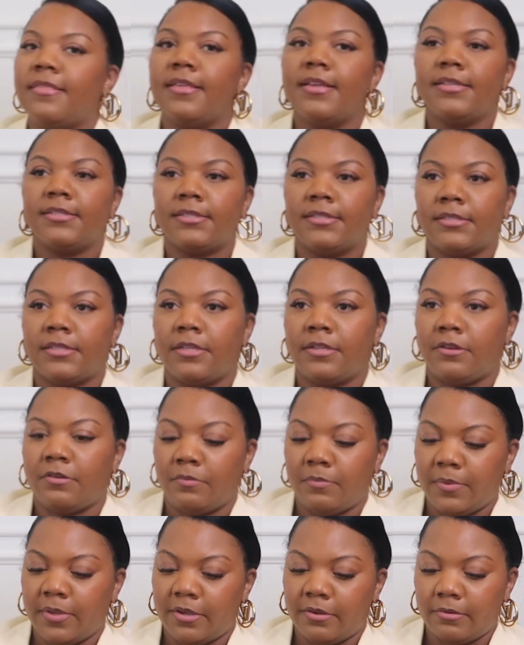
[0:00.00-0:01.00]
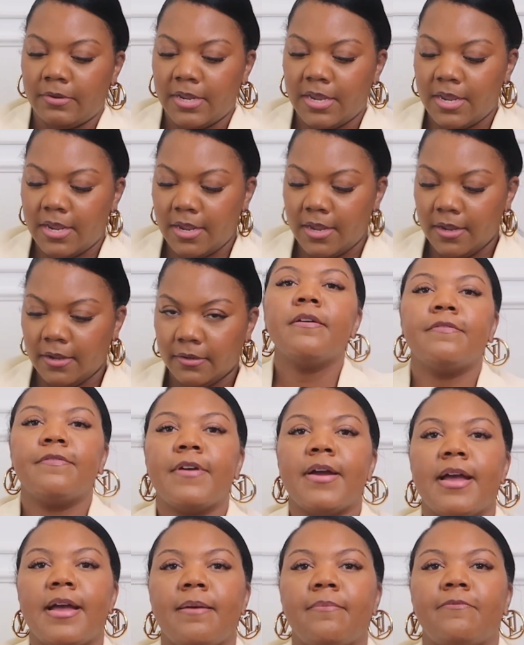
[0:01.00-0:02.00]
This little beauty
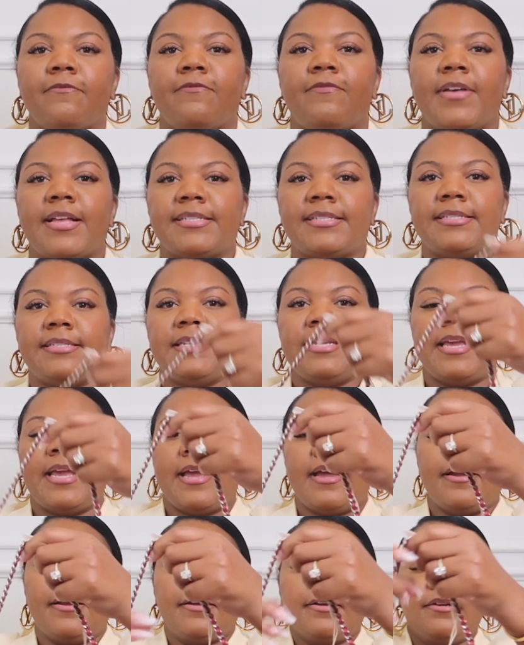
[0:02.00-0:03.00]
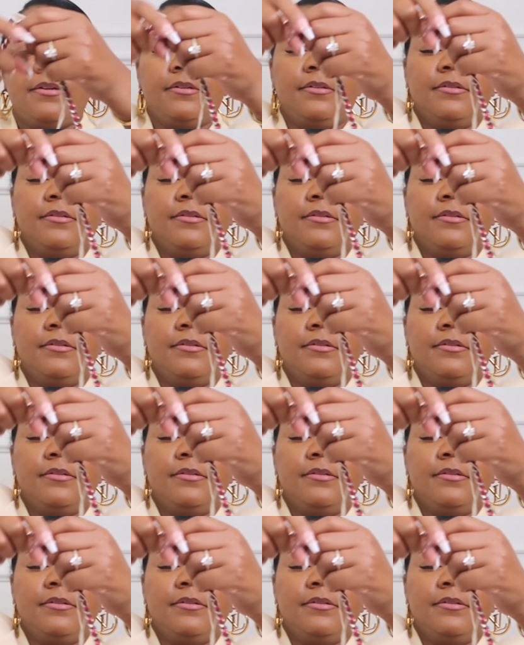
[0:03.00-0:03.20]
from Vestiaire,